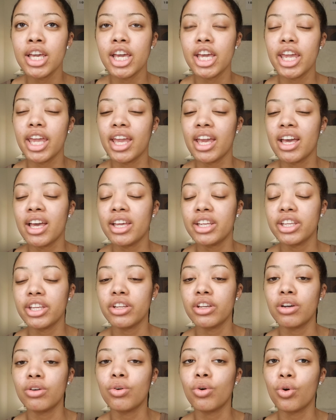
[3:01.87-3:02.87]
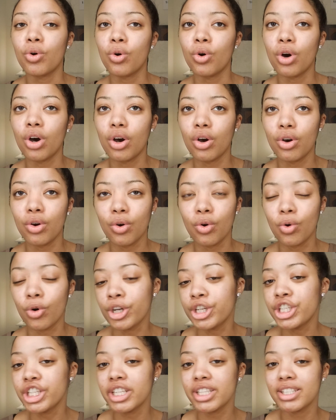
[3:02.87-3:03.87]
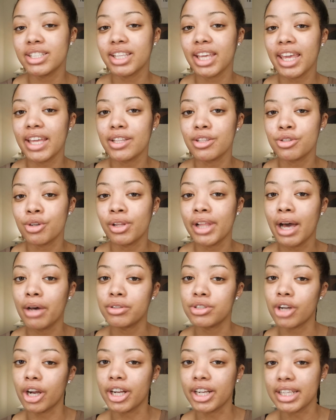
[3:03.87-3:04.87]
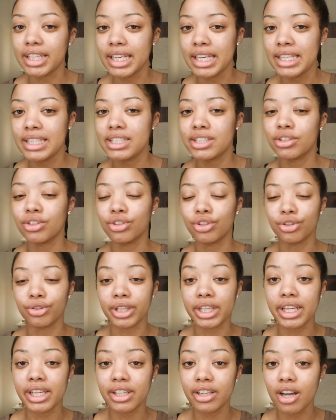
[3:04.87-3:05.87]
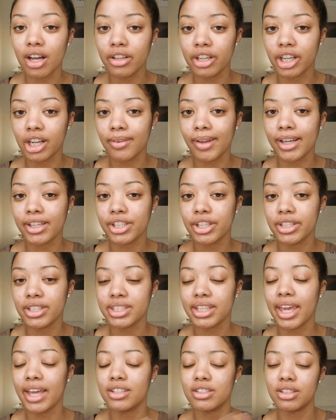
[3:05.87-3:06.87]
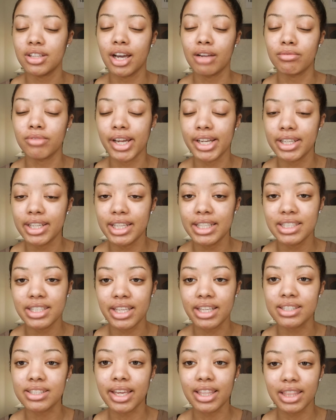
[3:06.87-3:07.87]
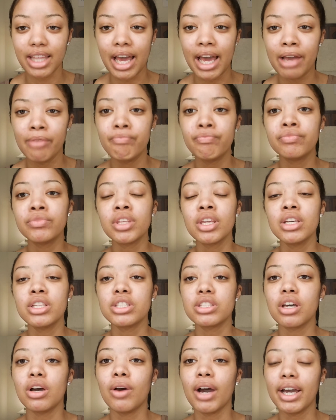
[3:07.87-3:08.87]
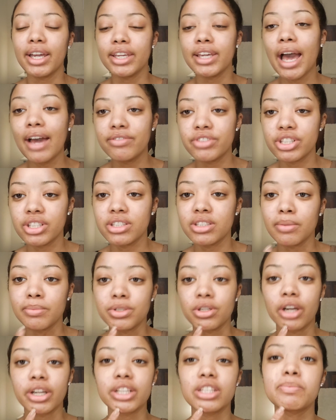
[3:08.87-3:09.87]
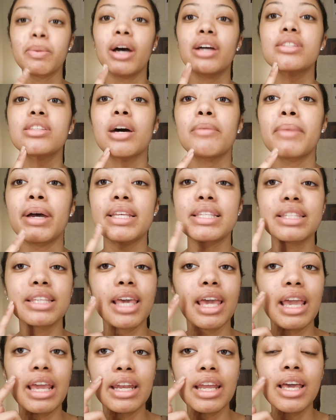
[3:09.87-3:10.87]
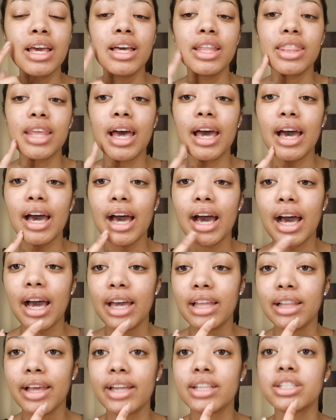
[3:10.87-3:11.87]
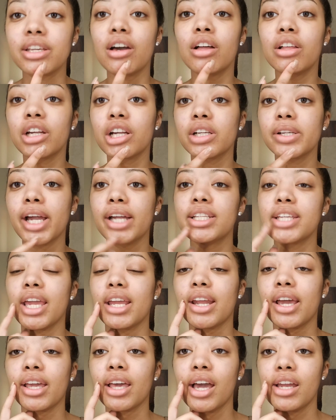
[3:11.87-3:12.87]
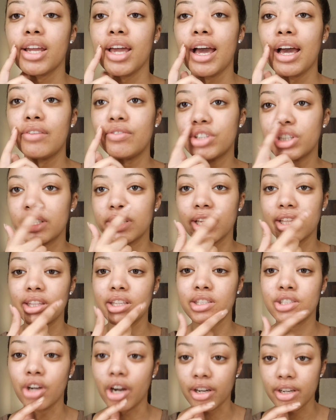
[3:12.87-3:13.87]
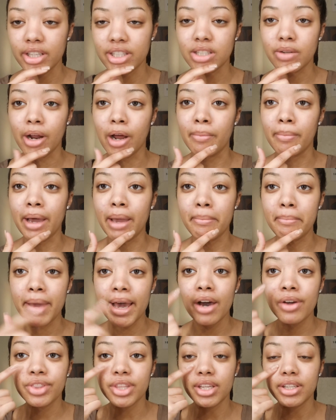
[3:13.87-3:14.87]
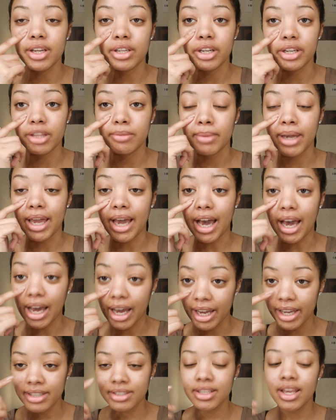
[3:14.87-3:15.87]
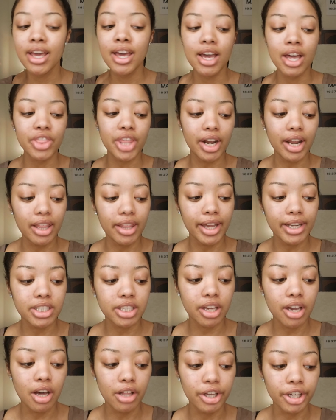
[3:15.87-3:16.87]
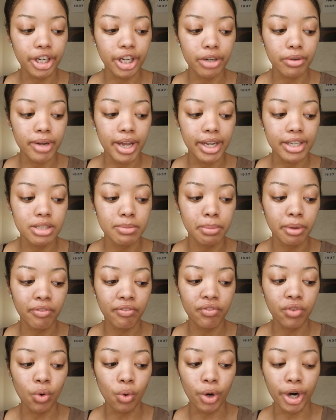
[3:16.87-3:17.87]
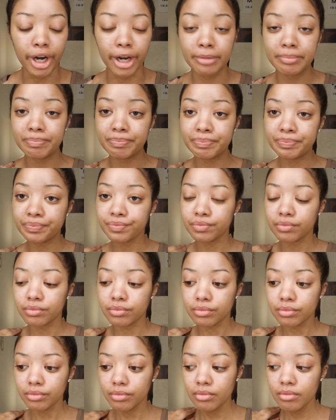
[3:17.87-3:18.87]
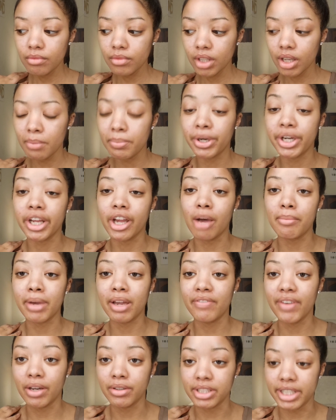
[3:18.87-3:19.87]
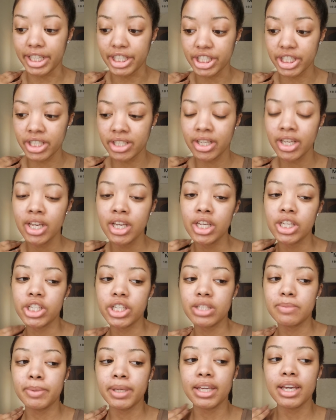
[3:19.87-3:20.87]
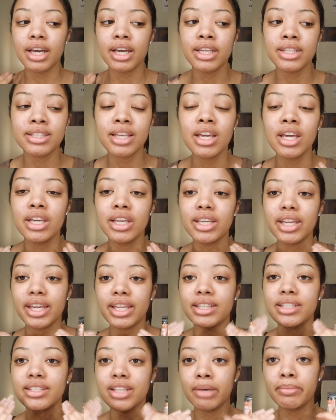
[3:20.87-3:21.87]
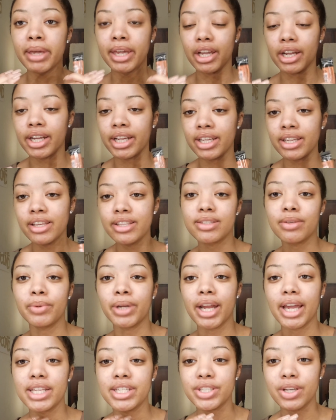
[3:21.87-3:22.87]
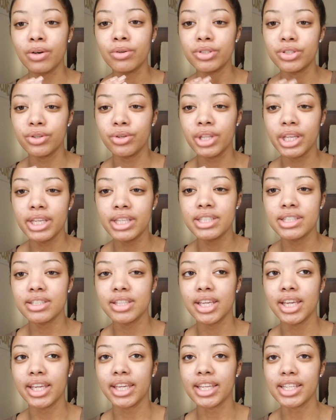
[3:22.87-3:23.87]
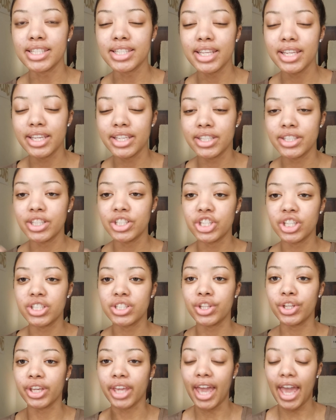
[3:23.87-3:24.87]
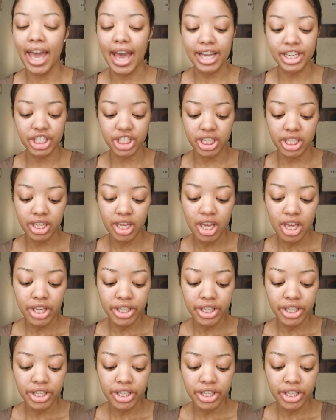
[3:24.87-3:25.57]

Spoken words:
And you know, oranges cancel out darkness, green color correctors cancel out redness, things like that. So I have just some dark spots on my skin that I like to color correct, and I kind of have just like this darkness around my mouth and underneath my eyes that I like to color correct before putting on my foundation, just because in some areas when I don't do this, it can tend to just look ashy.